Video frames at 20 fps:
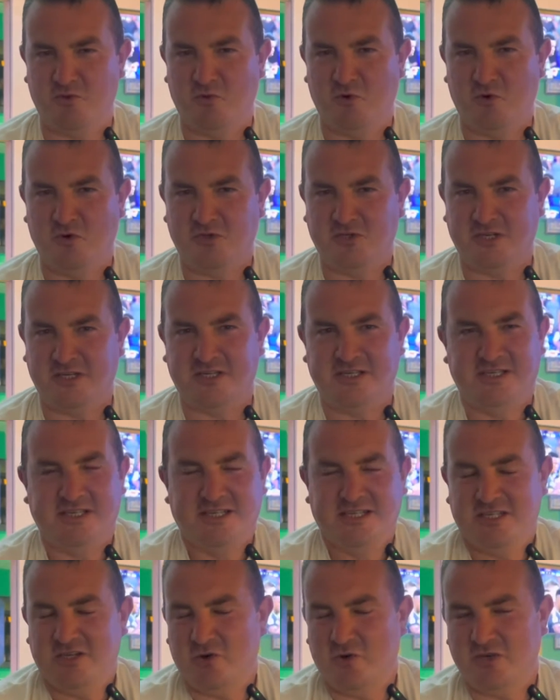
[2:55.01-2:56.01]
water.
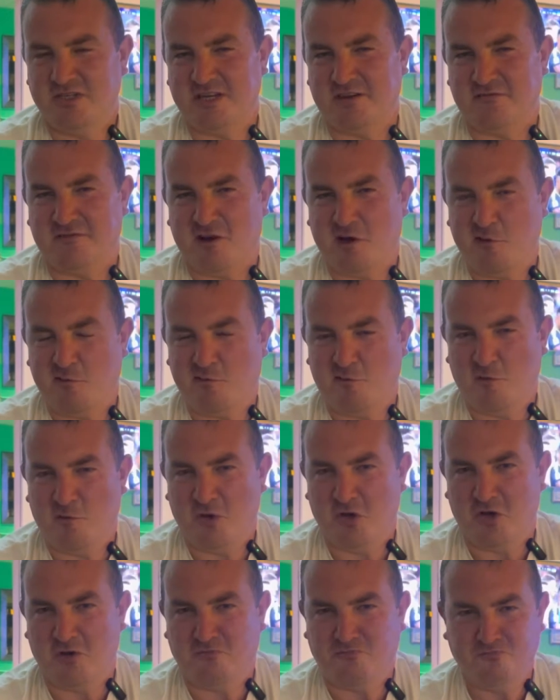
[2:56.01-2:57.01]
Always have live
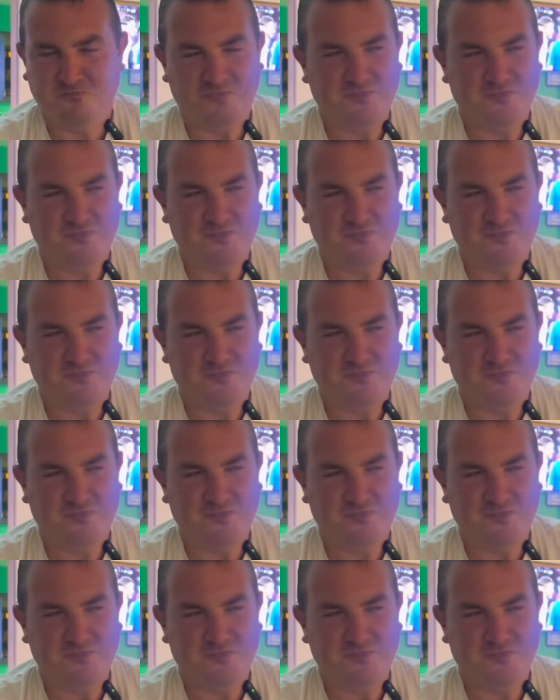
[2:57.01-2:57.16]
football on.